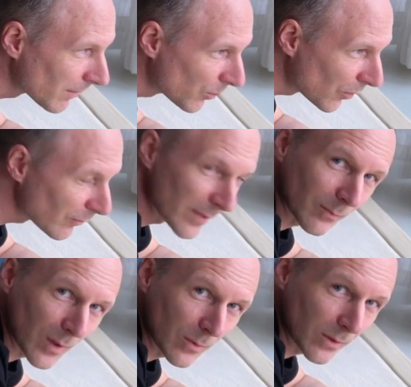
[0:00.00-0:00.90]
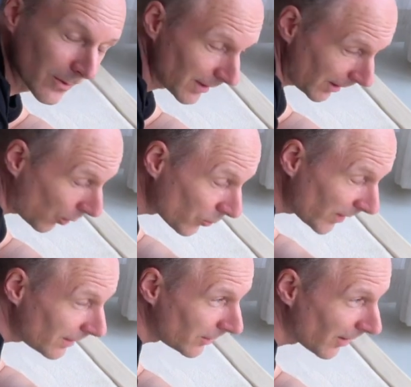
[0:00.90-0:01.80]
little movement, maybe
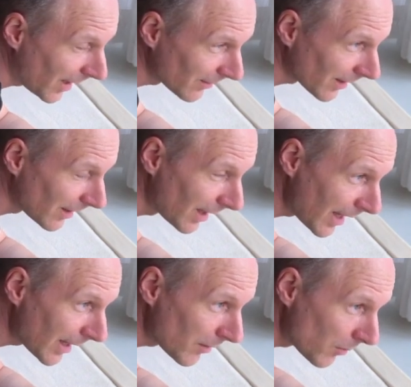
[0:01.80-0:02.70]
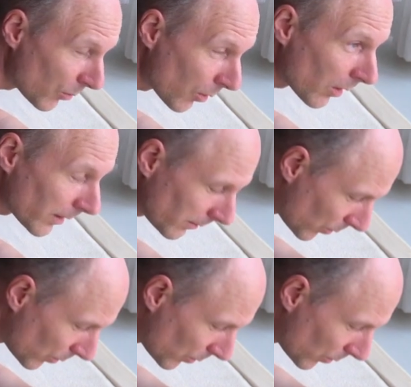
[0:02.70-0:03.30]
already your head can hang more and